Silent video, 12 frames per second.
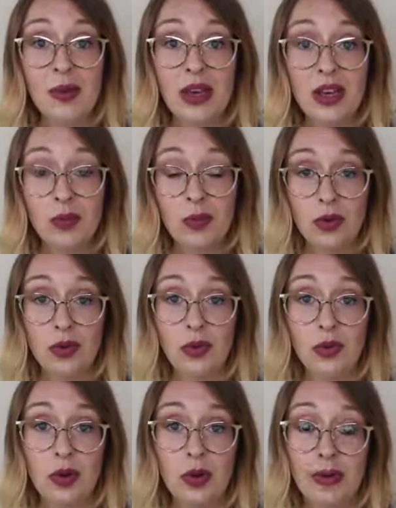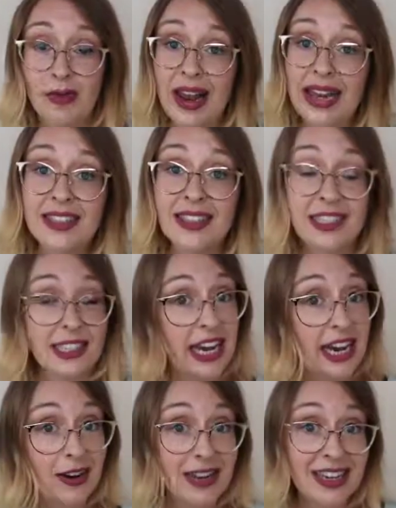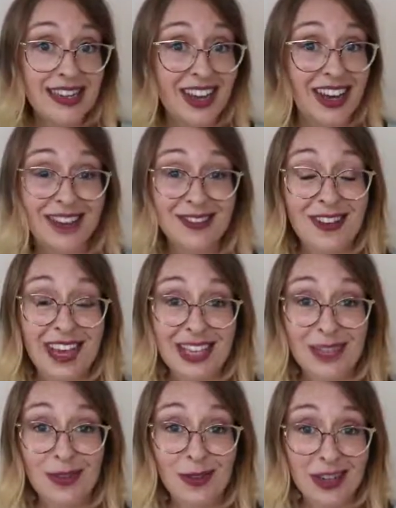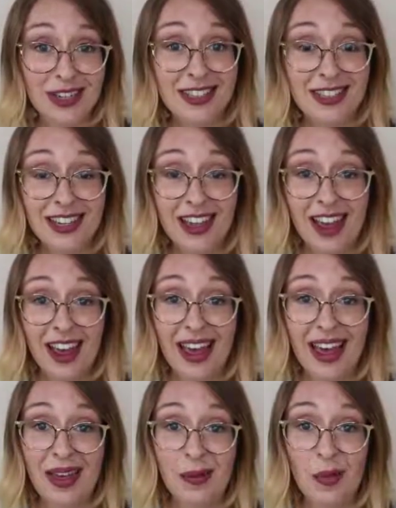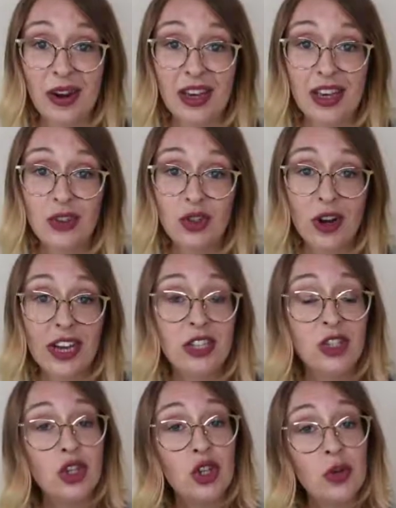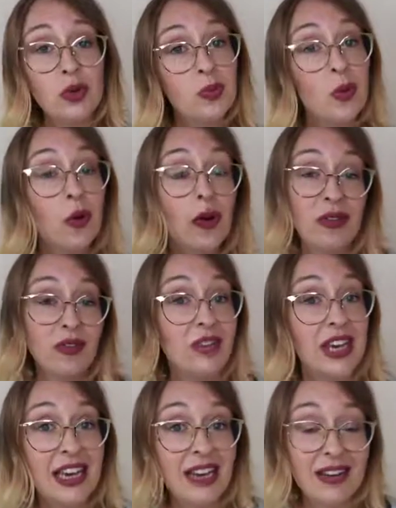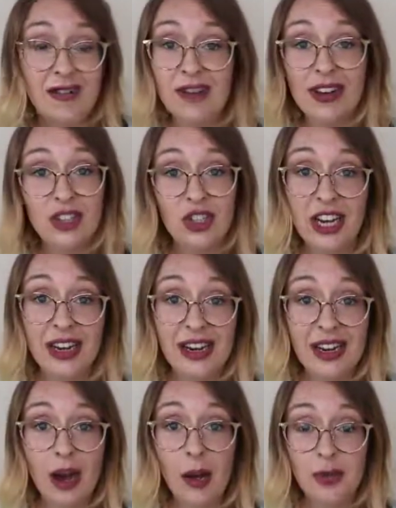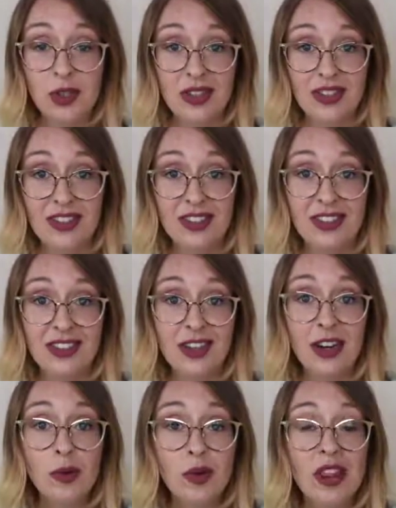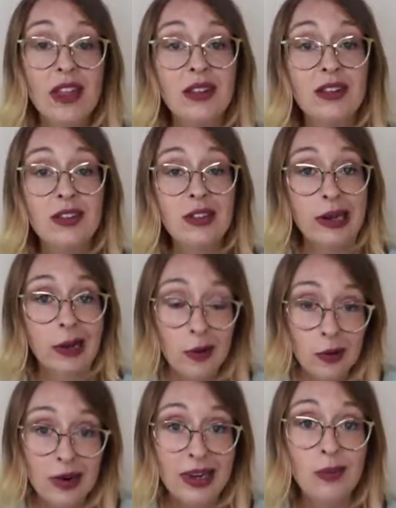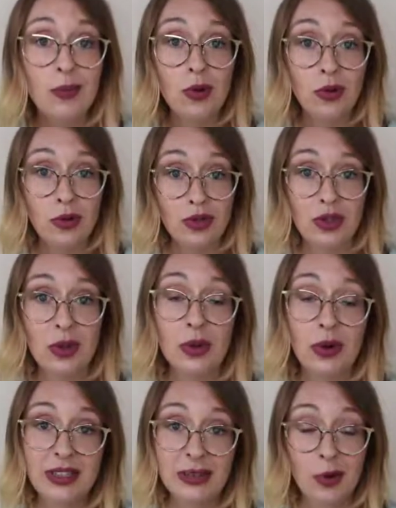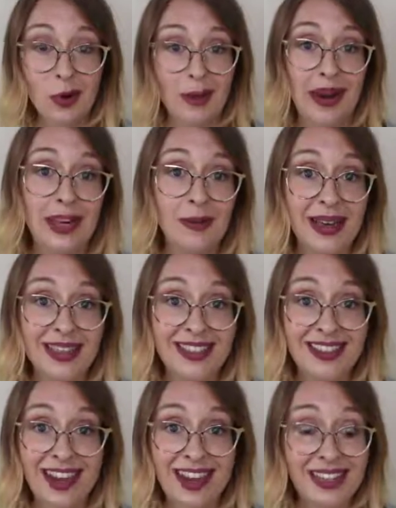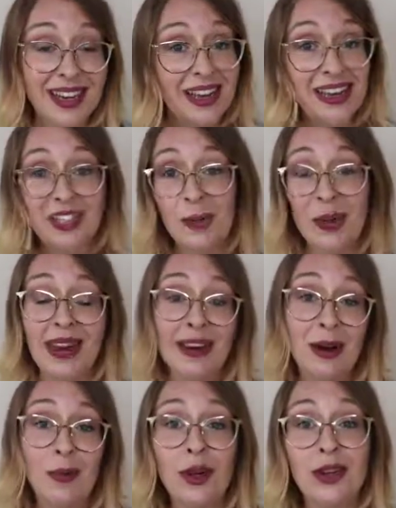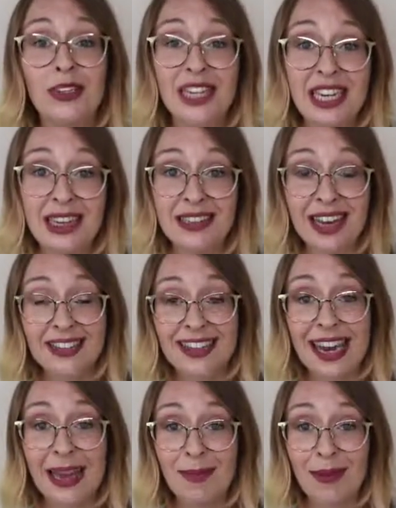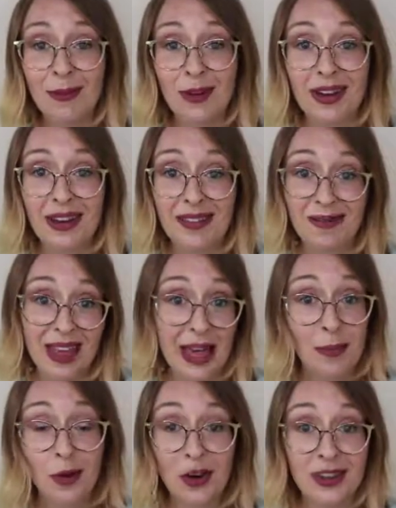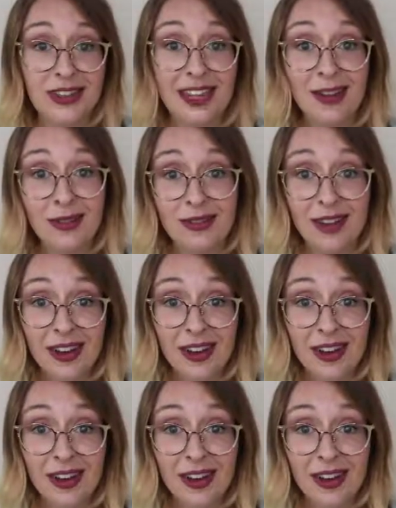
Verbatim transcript: we can move through a flexitarian diet phase first um, where you try to choose more vegan and vegetarian options to start with and slowly move towards a more plant-based diet depending on what your teen is actually aiming for him or herself.